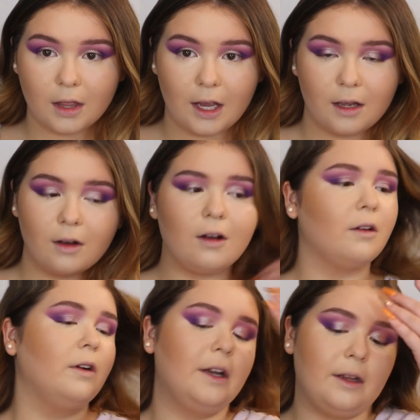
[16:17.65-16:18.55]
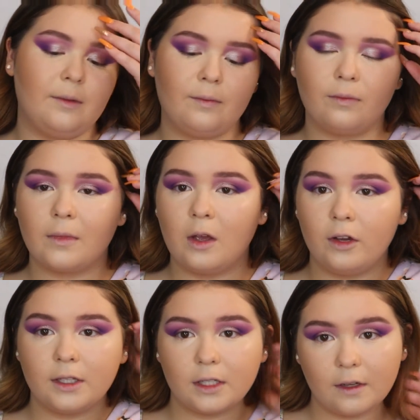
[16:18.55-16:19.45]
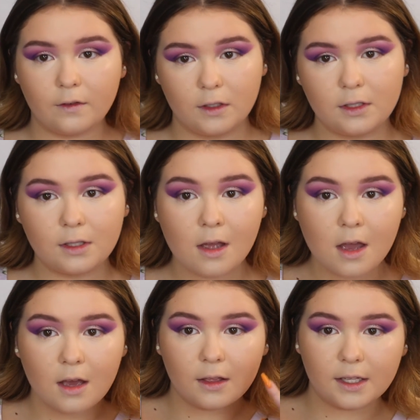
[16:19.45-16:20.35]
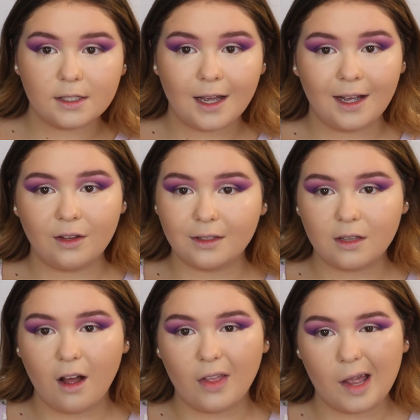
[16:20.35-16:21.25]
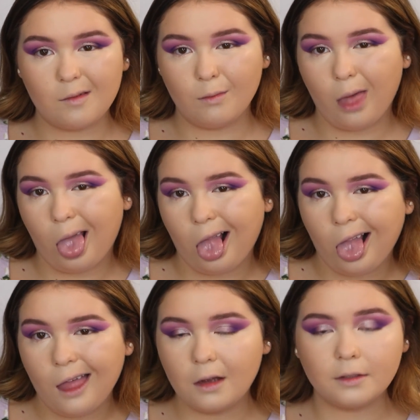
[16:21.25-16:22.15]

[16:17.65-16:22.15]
like already look at the difference this side looks all like wool